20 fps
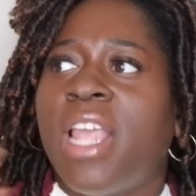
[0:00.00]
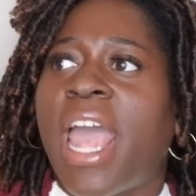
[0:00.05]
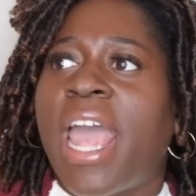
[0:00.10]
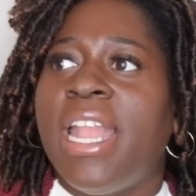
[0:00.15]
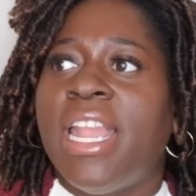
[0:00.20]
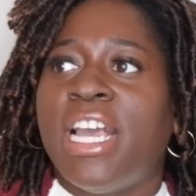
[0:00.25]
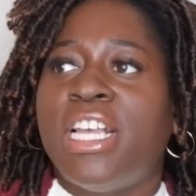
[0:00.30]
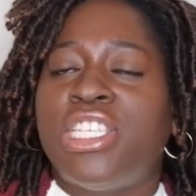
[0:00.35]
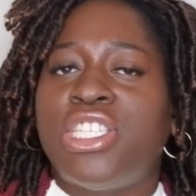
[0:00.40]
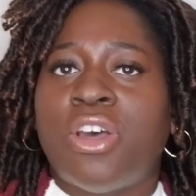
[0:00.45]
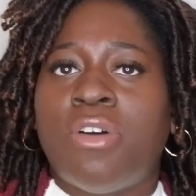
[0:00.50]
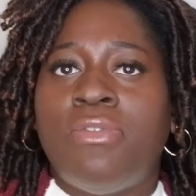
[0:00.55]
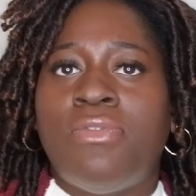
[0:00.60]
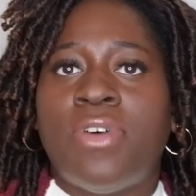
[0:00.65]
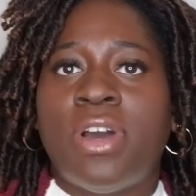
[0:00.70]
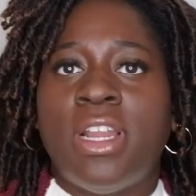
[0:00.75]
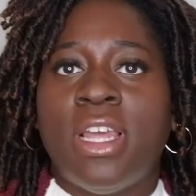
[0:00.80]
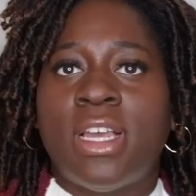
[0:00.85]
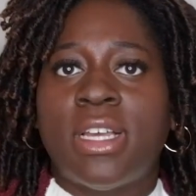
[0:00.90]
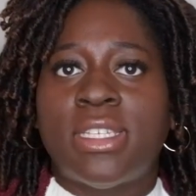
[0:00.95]
And that's so
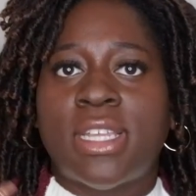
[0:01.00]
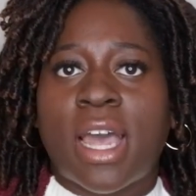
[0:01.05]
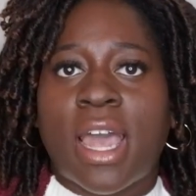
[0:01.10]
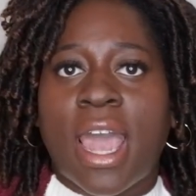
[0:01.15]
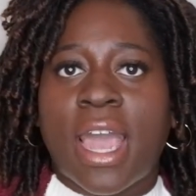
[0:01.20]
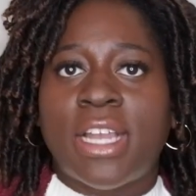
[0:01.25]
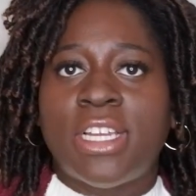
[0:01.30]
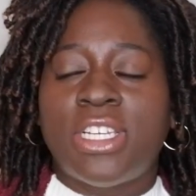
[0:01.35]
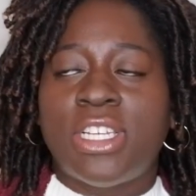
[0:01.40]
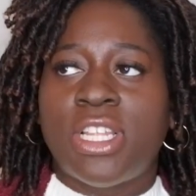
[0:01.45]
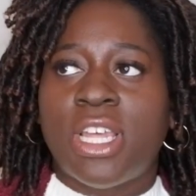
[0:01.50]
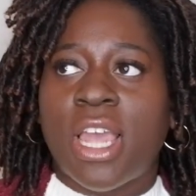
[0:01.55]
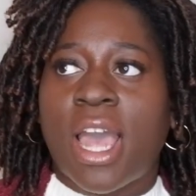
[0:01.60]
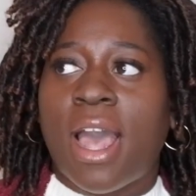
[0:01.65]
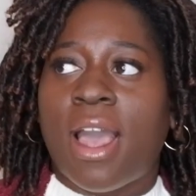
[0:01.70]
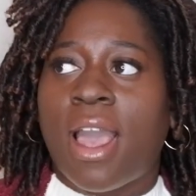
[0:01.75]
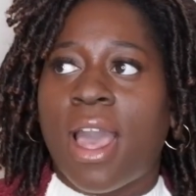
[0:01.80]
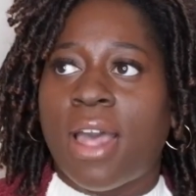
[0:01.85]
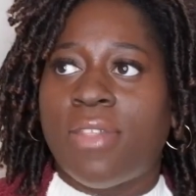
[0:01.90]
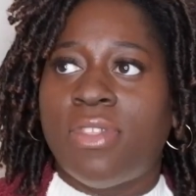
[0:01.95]
funny because I actually,
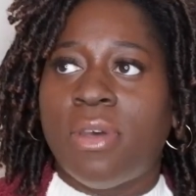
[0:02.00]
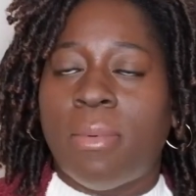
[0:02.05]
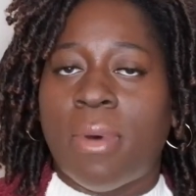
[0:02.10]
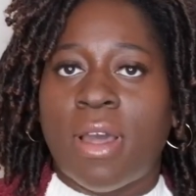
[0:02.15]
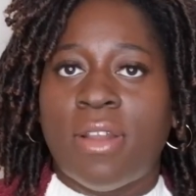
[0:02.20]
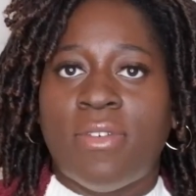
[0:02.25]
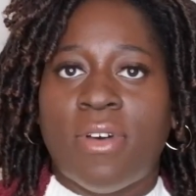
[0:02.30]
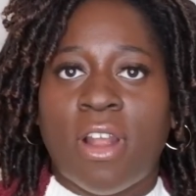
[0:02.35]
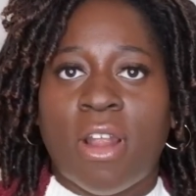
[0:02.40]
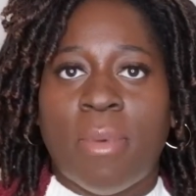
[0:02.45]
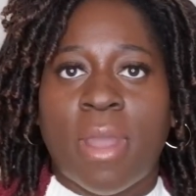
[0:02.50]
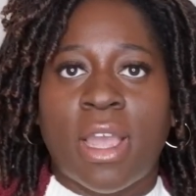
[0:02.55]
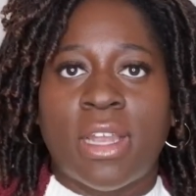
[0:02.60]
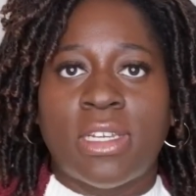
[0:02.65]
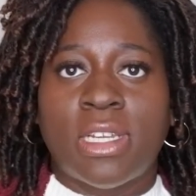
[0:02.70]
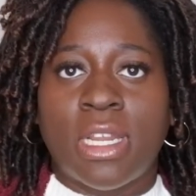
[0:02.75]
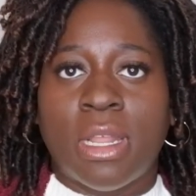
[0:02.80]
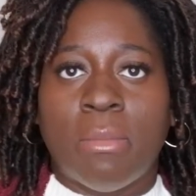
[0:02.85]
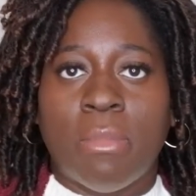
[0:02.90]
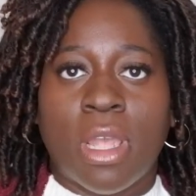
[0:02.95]
I got the Bonfire
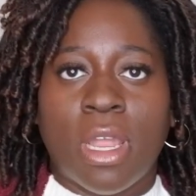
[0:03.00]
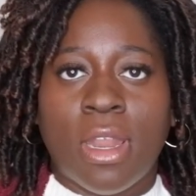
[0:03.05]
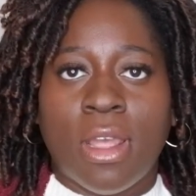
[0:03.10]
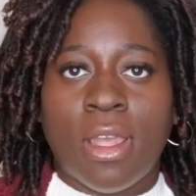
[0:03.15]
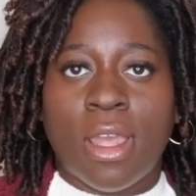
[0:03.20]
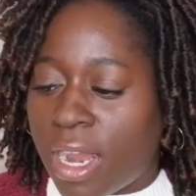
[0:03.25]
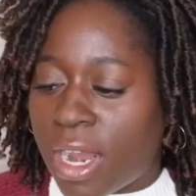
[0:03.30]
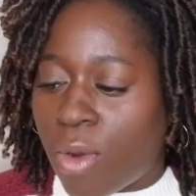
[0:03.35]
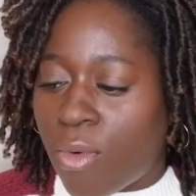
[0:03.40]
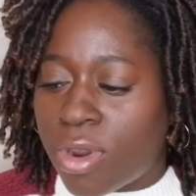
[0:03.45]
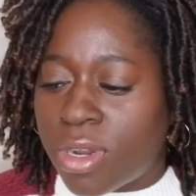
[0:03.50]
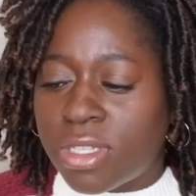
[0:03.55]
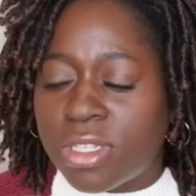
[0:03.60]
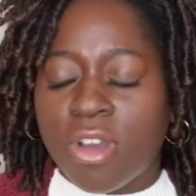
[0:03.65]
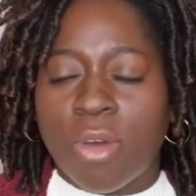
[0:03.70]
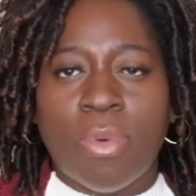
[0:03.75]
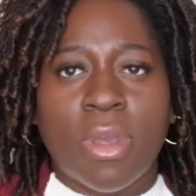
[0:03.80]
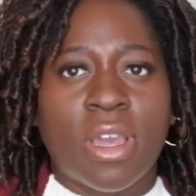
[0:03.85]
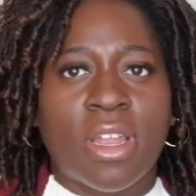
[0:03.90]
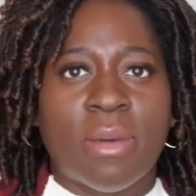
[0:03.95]
Bash in a mini and I wanted to
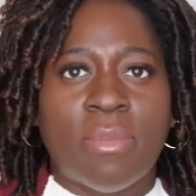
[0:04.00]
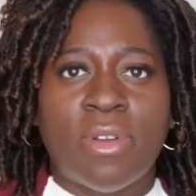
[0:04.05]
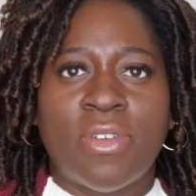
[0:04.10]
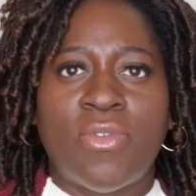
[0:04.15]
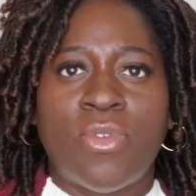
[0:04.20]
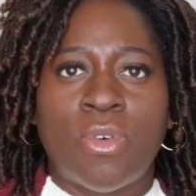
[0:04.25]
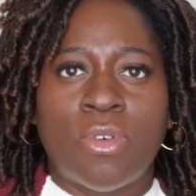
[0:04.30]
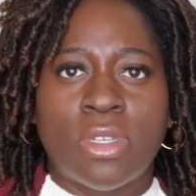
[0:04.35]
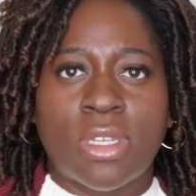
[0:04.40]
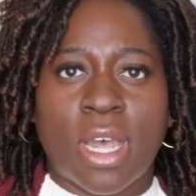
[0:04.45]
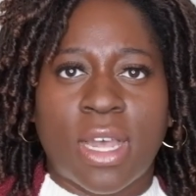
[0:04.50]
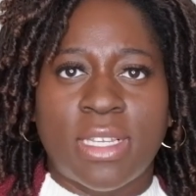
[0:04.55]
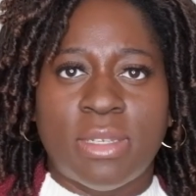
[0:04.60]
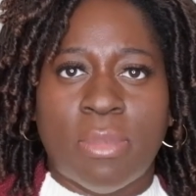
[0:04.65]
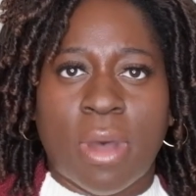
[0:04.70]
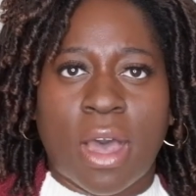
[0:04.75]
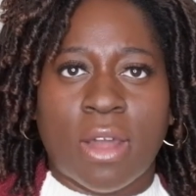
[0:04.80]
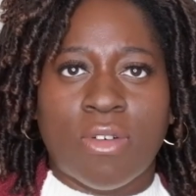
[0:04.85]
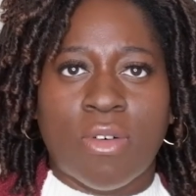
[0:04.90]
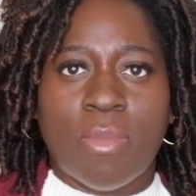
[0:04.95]
go pick it up in a full size
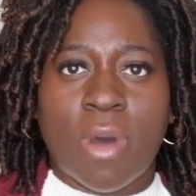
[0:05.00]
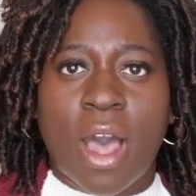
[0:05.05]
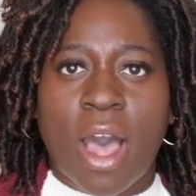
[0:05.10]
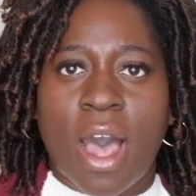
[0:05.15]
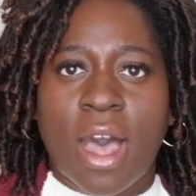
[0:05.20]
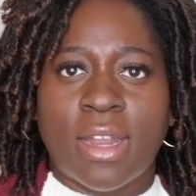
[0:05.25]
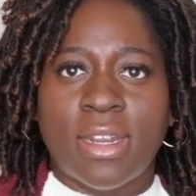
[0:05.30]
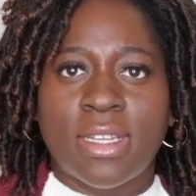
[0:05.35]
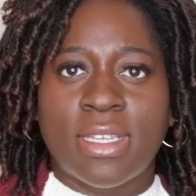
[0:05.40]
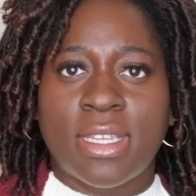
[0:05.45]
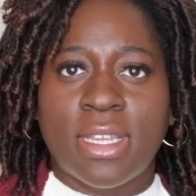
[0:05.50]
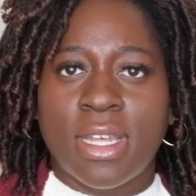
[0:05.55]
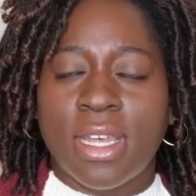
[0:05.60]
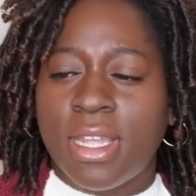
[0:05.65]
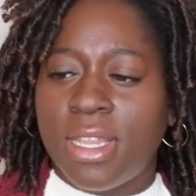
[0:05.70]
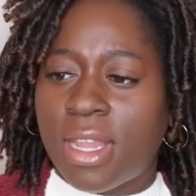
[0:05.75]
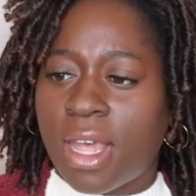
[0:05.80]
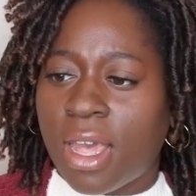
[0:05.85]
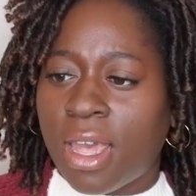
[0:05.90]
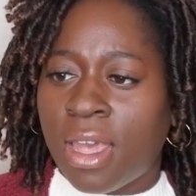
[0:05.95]
bottle. But
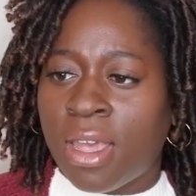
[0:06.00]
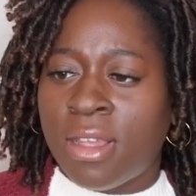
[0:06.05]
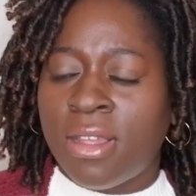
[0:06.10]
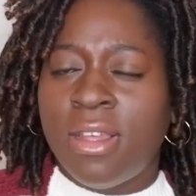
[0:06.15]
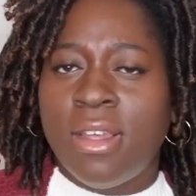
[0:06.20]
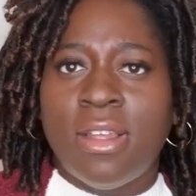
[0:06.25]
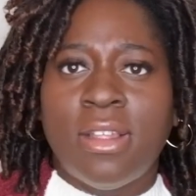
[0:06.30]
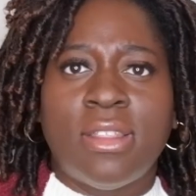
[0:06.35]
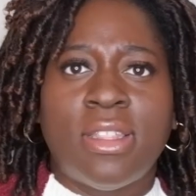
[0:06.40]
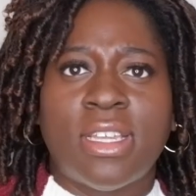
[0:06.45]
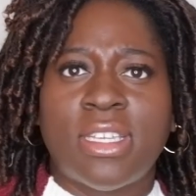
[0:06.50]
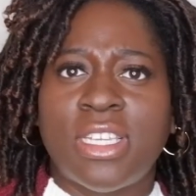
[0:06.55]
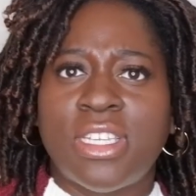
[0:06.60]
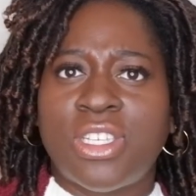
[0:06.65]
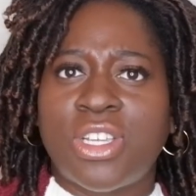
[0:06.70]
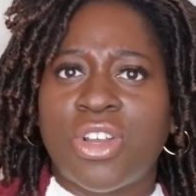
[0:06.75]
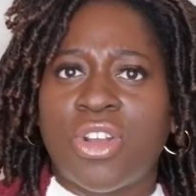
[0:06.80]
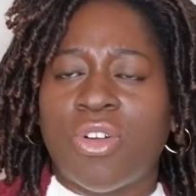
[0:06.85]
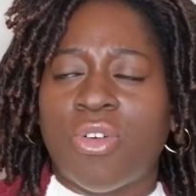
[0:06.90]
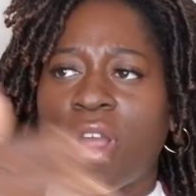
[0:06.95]
honestly, like this
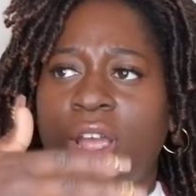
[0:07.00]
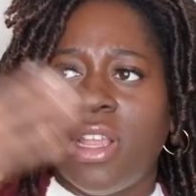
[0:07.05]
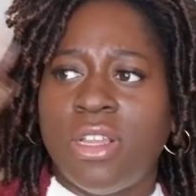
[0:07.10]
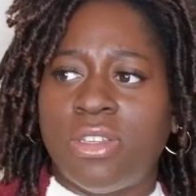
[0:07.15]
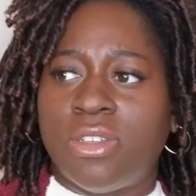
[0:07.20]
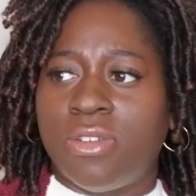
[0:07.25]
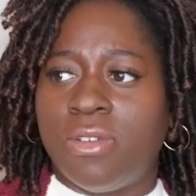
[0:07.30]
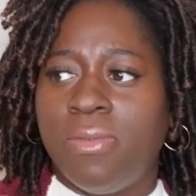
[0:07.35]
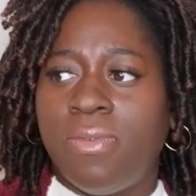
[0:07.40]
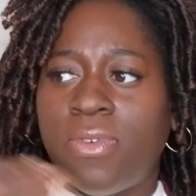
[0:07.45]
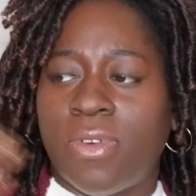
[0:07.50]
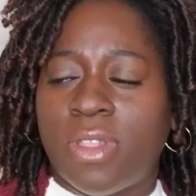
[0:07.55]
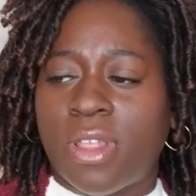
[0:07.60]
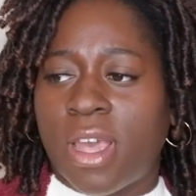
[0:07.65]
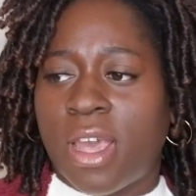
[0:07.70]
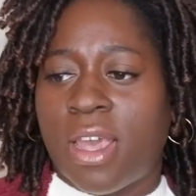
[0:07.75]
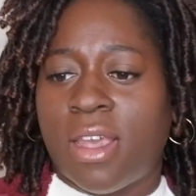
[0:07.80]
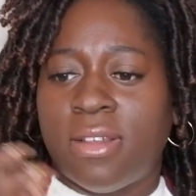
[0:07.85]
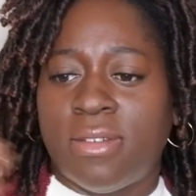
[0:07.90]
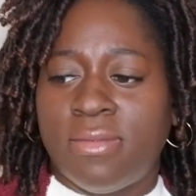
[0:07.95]
is a great do for
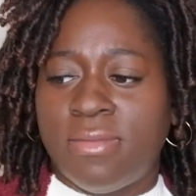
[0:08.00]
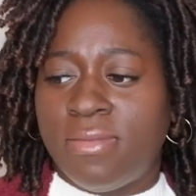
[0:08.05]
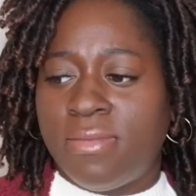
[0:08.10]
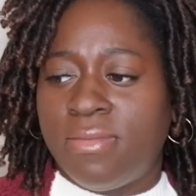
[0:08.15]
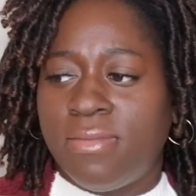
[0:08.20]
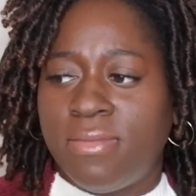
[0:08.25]
that.